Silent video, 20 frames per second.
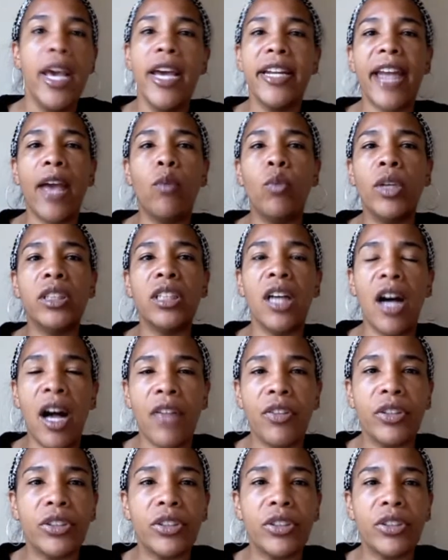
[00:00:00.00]
They went to
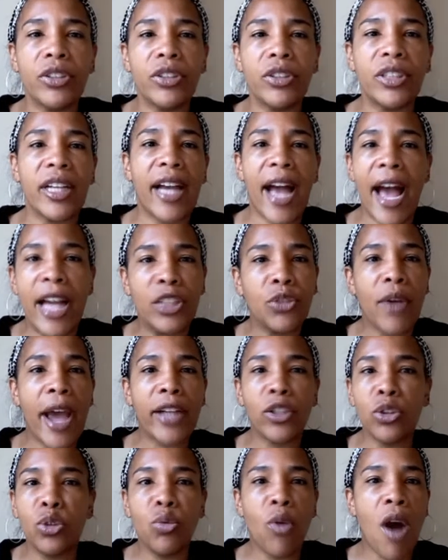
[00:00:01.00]
others. The
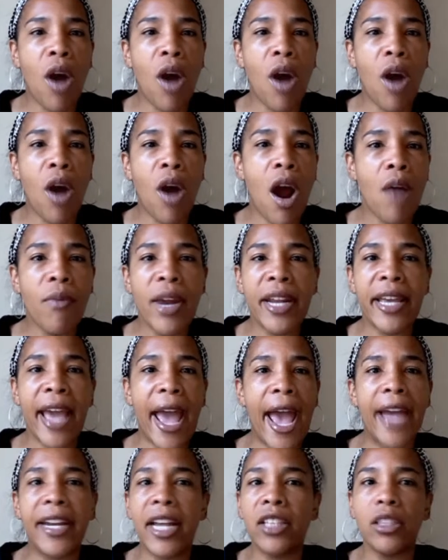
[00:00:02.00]
contractors who already
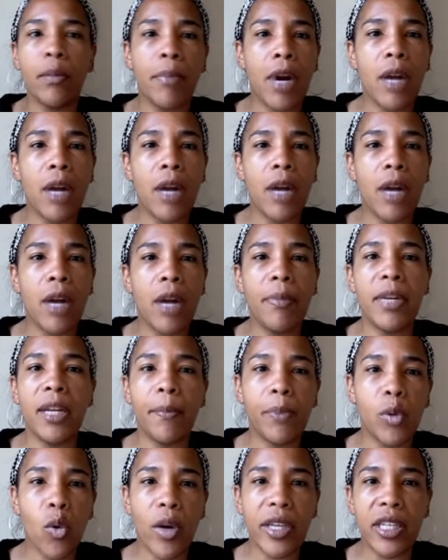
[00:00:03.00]
had their suburban
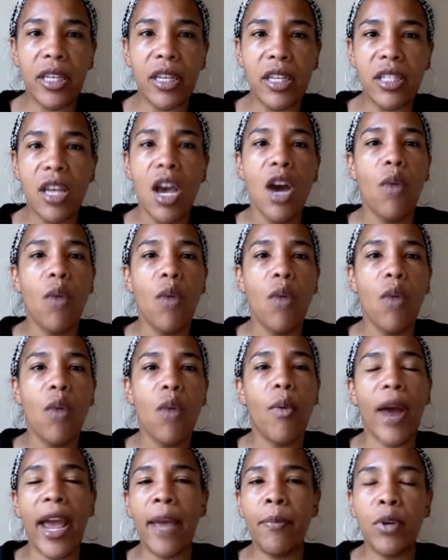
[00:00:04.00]
employees were
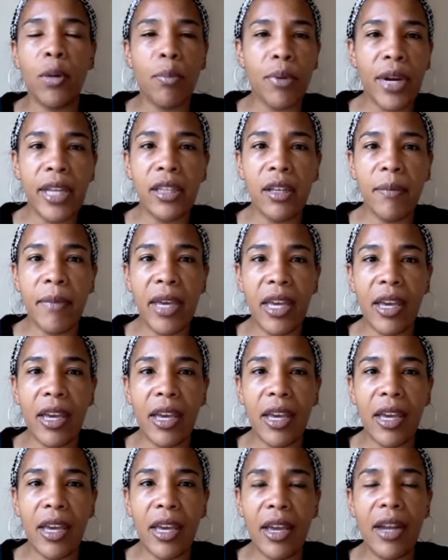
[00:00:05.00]
able to bring them
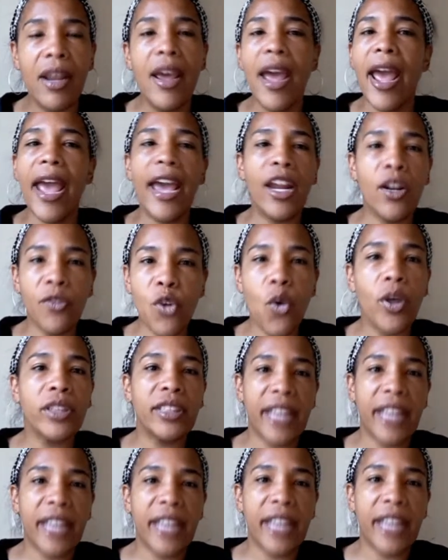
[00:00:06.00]
in. And of
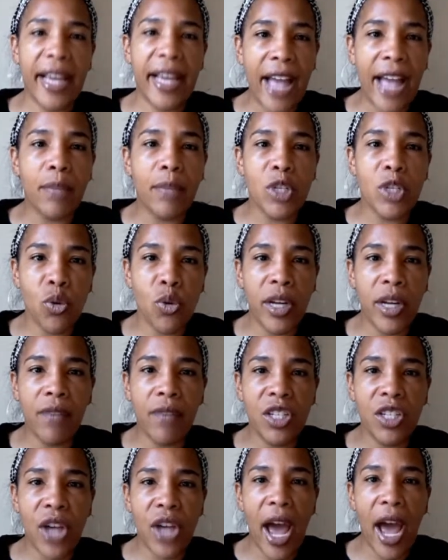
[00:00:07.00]
course, they got the majority
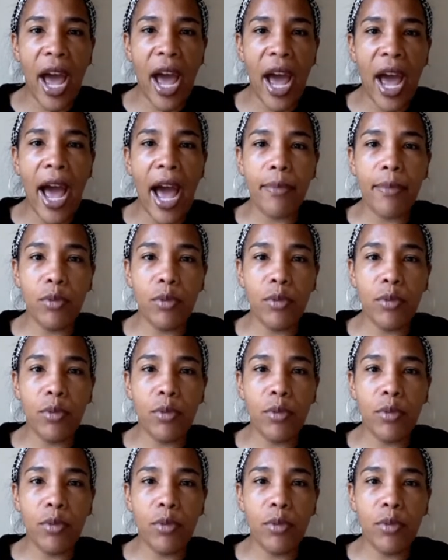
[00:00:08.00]
of the jobs,